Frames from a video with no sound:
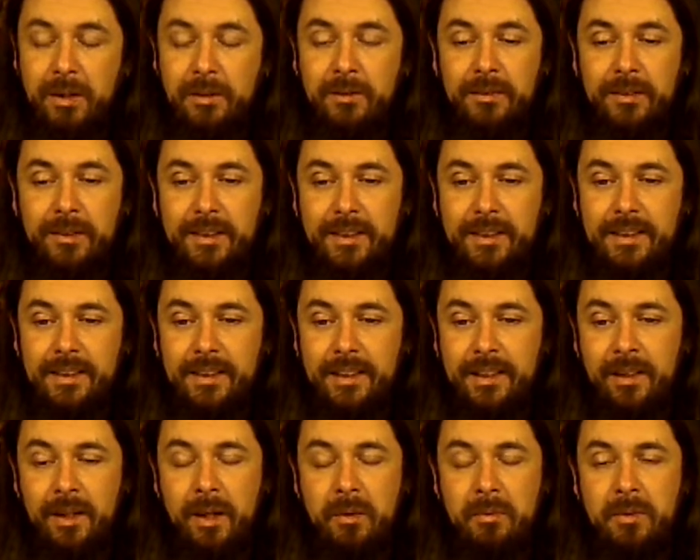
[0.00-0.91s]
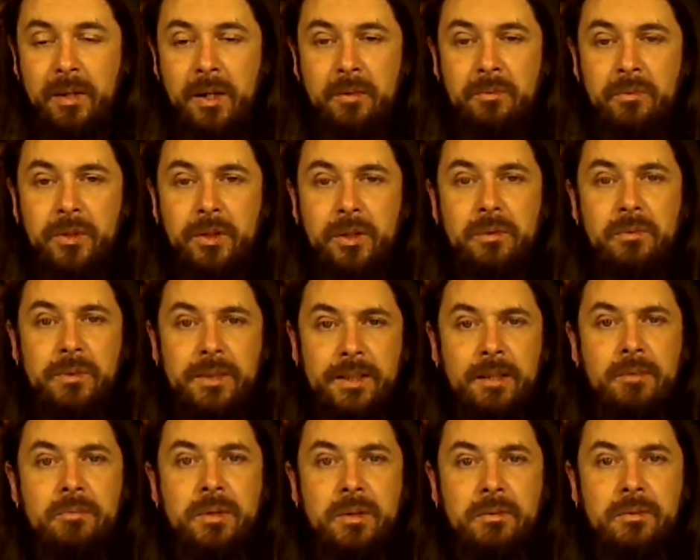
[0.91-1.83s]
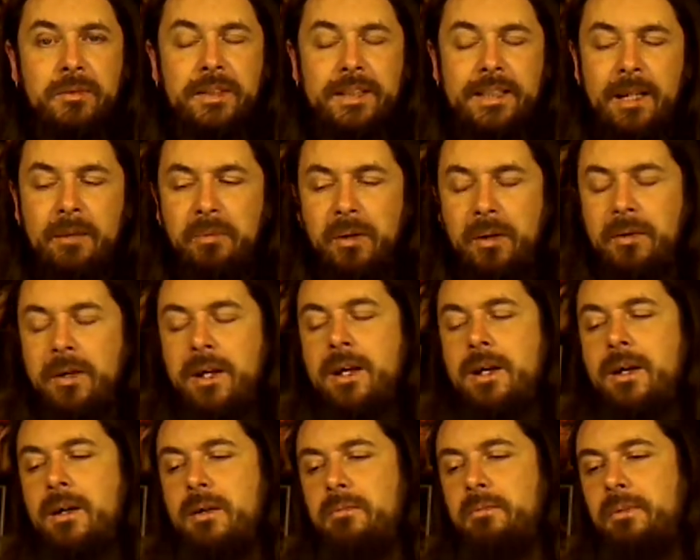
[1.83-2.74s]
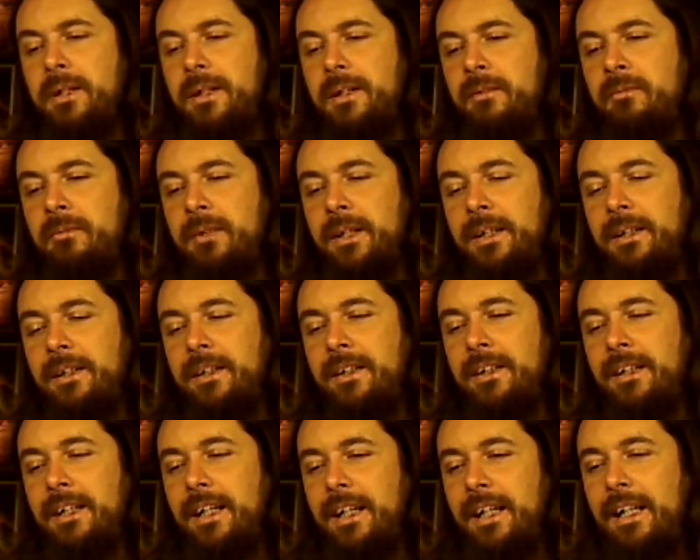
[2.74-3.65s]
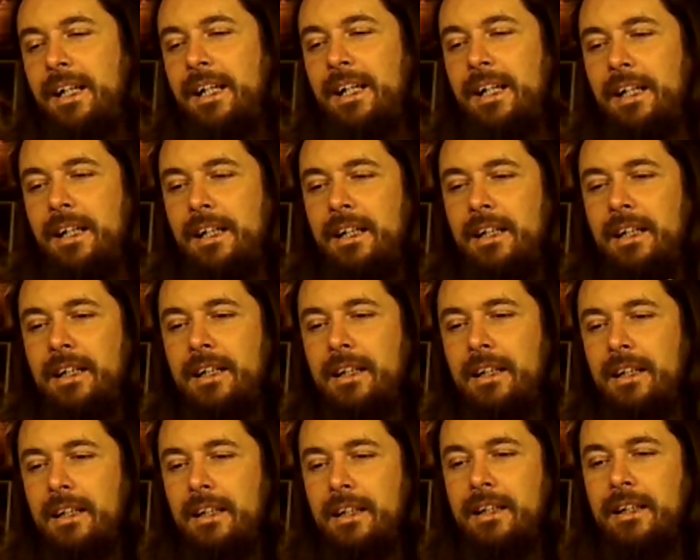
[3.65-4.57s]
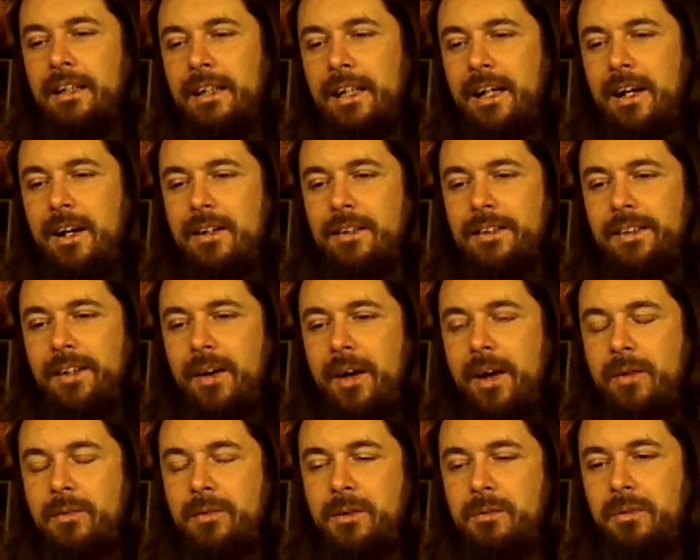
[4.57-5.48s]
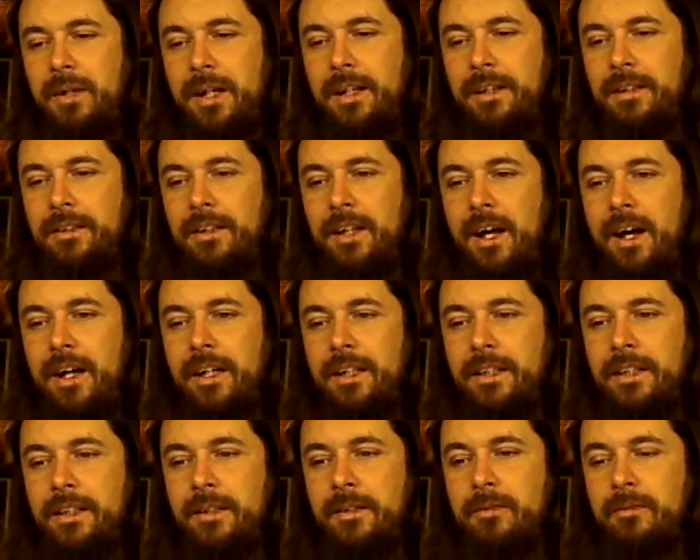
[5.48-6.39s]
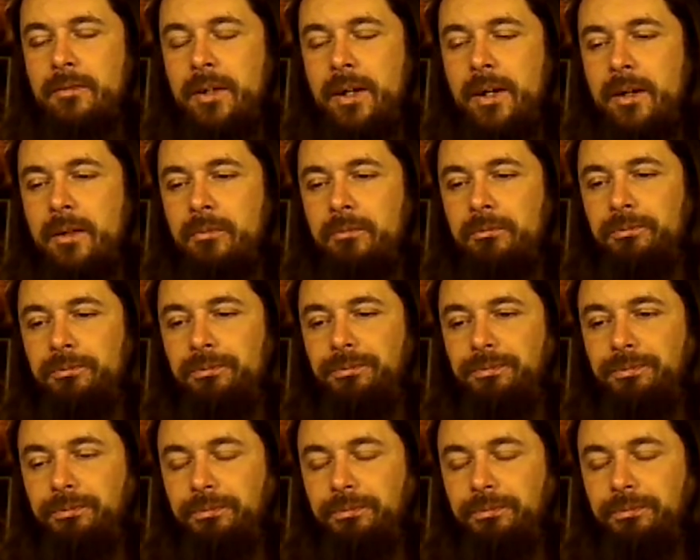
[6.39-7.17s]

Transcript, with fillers: bones? You know, I'm sure some people would step up, but but they also have to pay a lot of um,